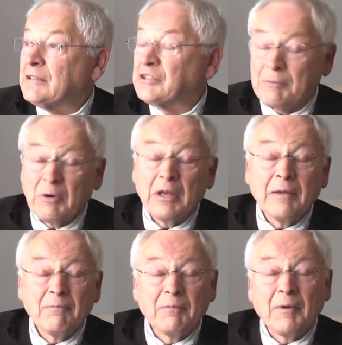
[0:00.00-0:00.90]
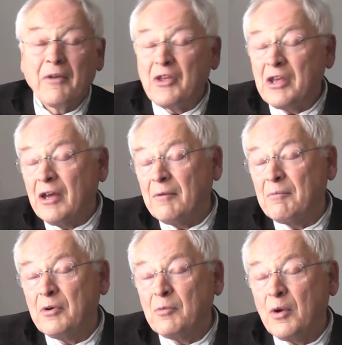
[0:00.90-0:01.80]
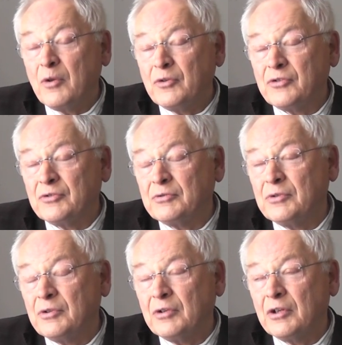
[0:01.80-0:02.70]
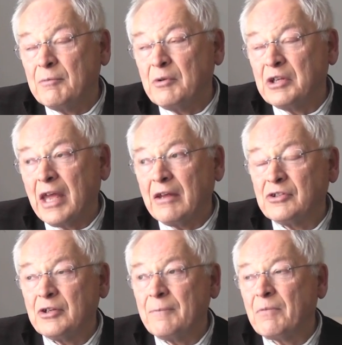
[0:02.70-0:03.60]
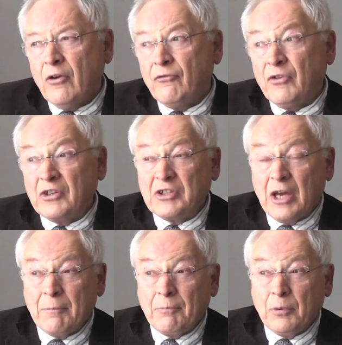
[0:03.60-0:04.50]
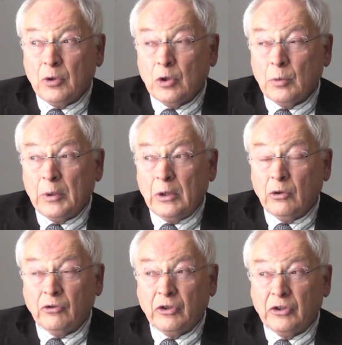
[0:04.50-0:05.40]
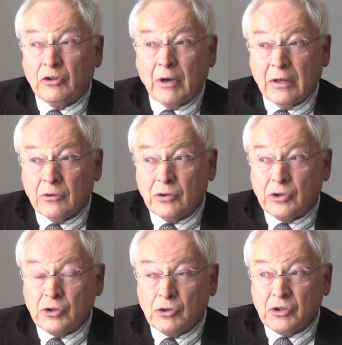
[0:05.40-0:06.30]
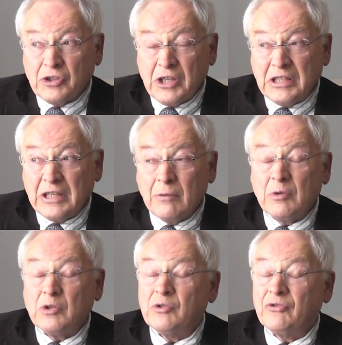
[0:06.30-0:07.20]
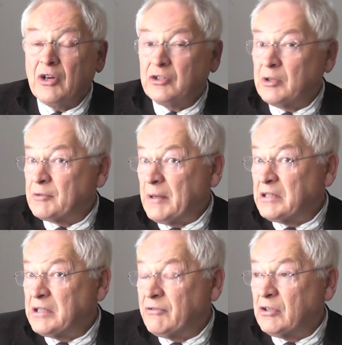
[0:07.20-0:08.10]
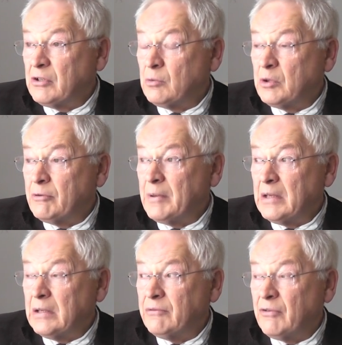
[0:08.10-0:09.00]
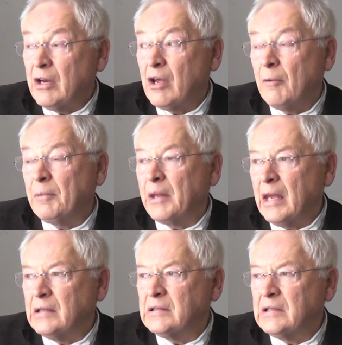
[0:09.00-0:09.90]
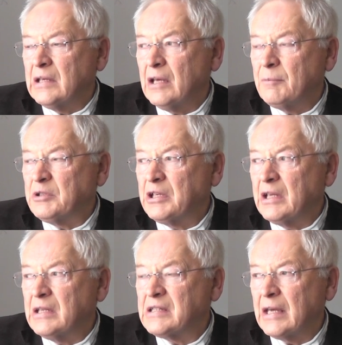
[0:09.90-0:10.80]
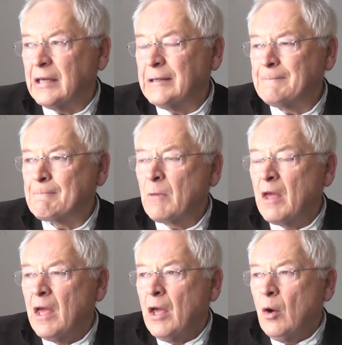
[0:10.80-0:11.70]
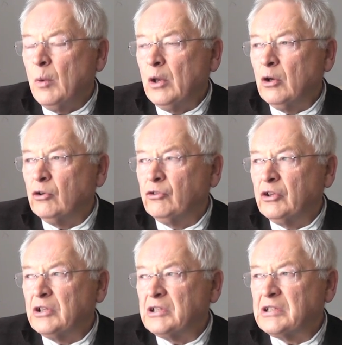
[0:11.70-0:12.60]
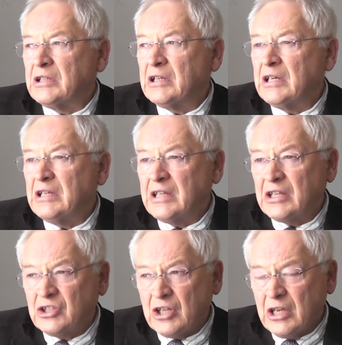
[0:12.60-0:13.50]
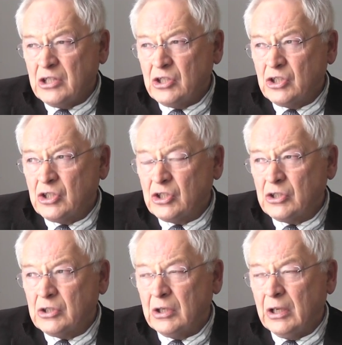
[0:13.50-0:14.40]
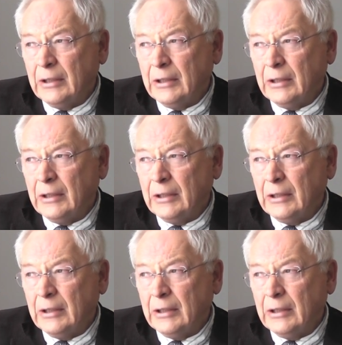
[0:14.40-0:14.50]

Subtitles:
summary by the Humber and Wolds Rural Community Council. For example, we looked at ground source heating, which was far too expensive and would have been very complicated in our particular site. We looked at heat exchange